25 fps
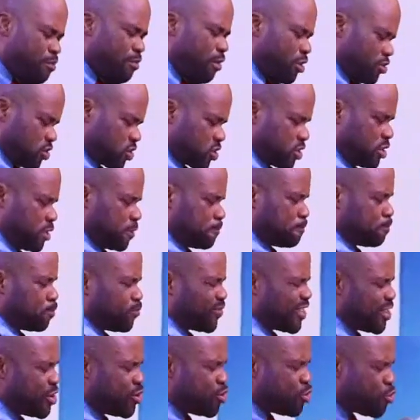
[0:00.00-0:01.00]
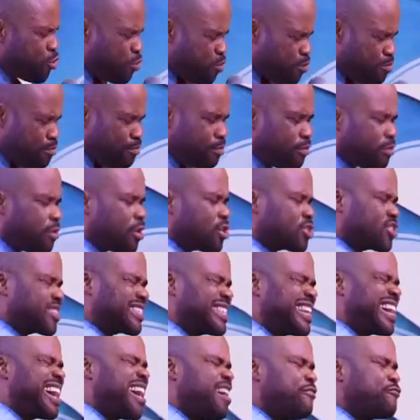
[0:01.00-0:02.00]
must, you
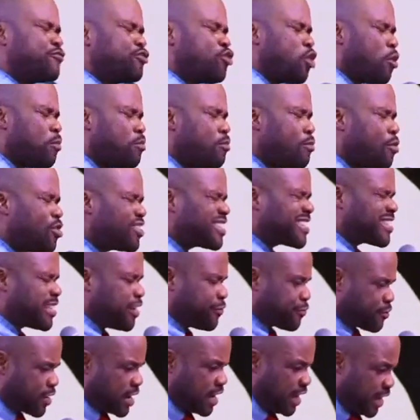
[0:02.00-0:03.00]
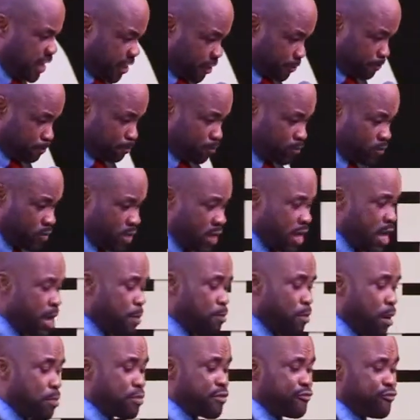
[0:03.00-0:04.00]
must have your motive clean
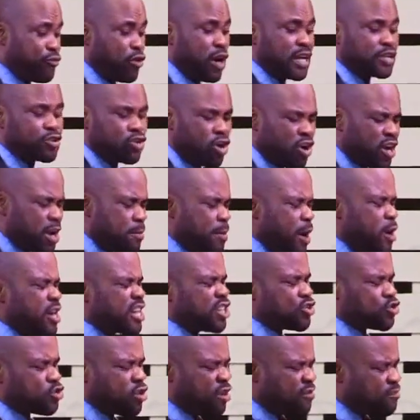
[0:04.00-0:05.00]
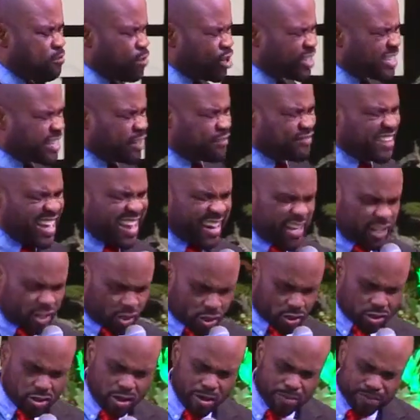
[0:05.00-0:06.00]
but before I talk about the issue of motive, there
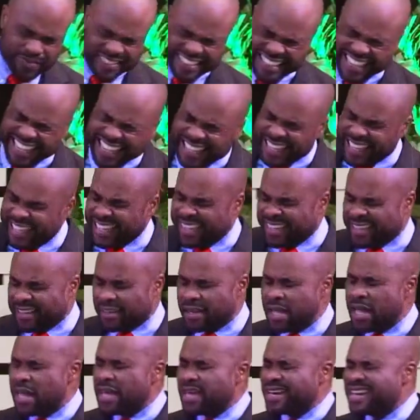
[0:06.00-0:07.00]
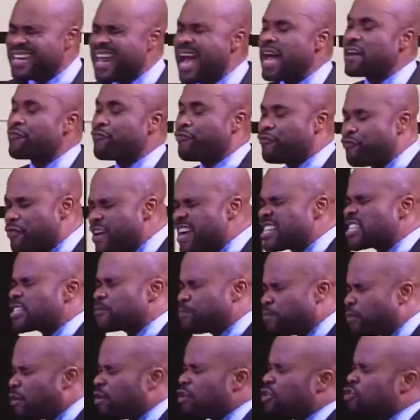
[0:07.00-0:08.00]
is something in that
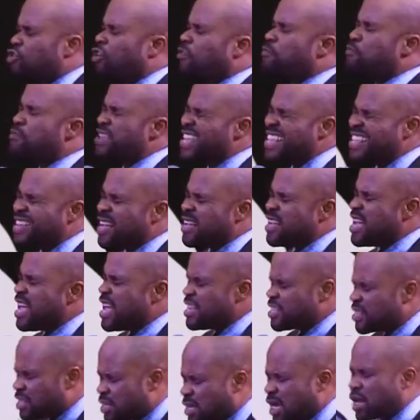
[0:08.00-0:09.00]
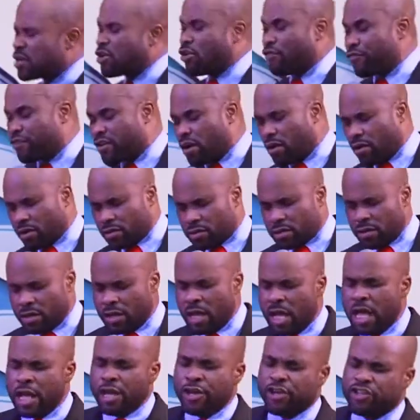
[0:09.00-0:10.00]
first point of being a son of God.
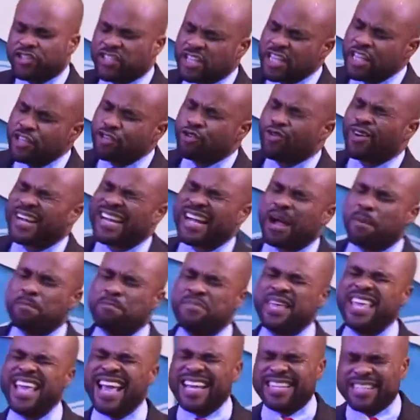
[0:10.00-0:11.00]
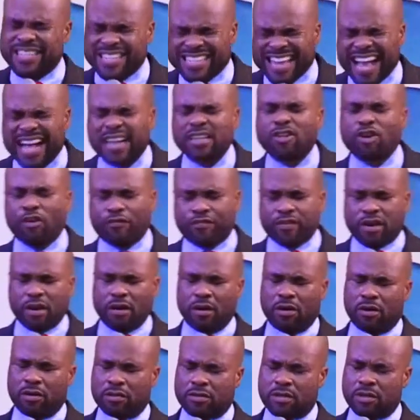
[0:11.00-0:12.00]
You see, you can be a child of
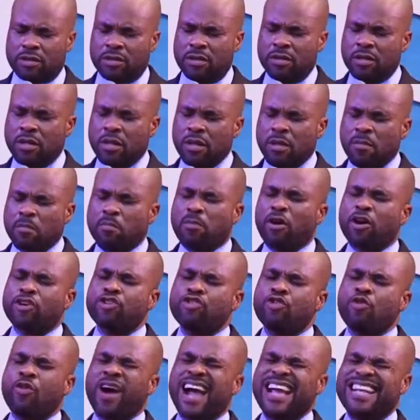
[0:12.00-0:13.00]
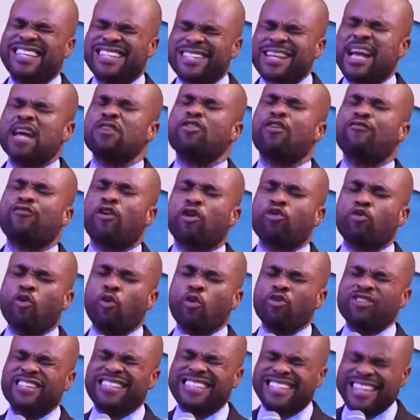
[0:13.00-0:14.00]
God, but you are a child of God
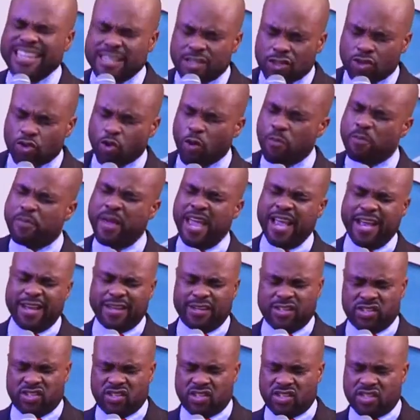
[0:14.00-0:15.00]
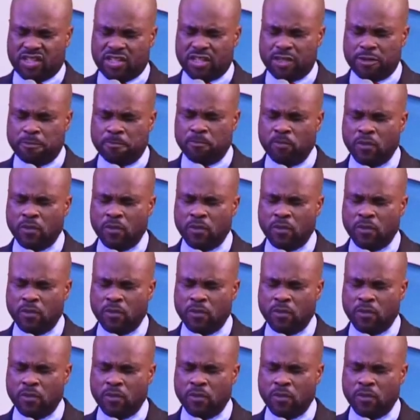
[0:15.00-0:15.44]
who disobeys.